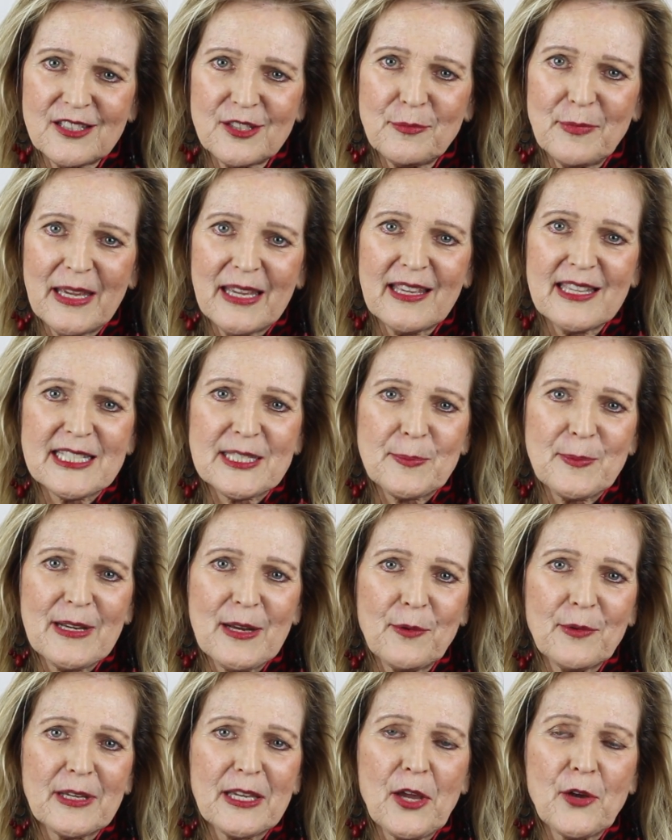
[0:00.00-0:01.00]
To my husband,
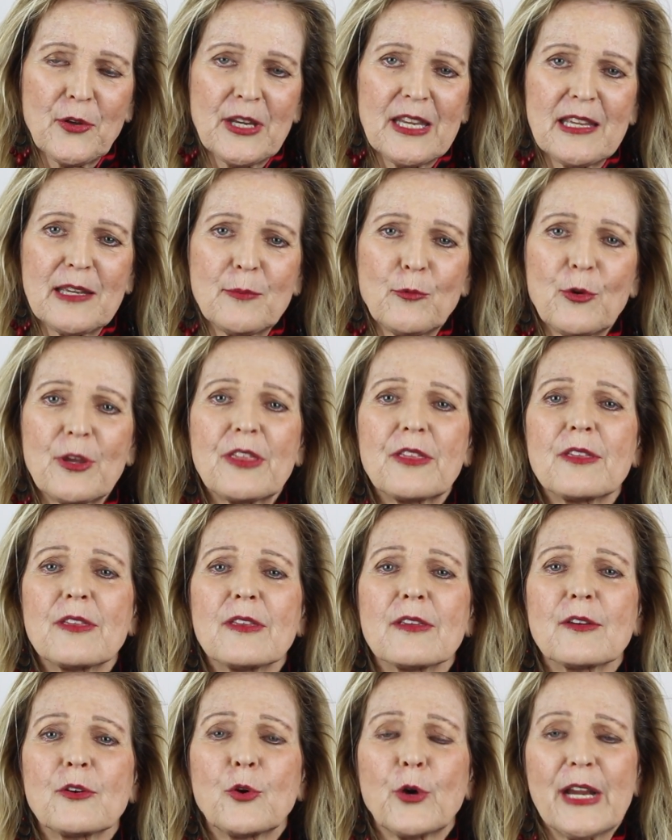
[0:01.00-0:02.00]
I would go to him with
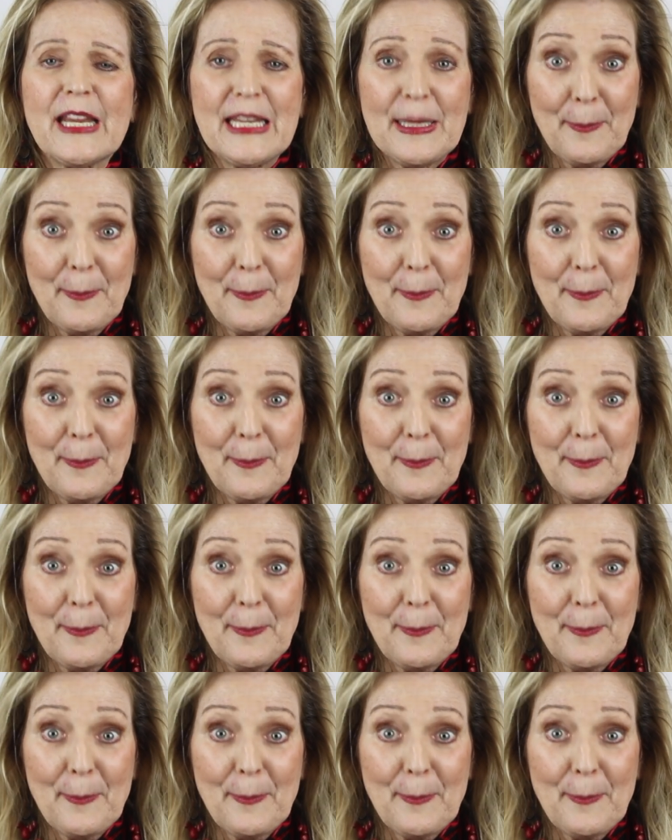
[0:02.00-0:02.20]
great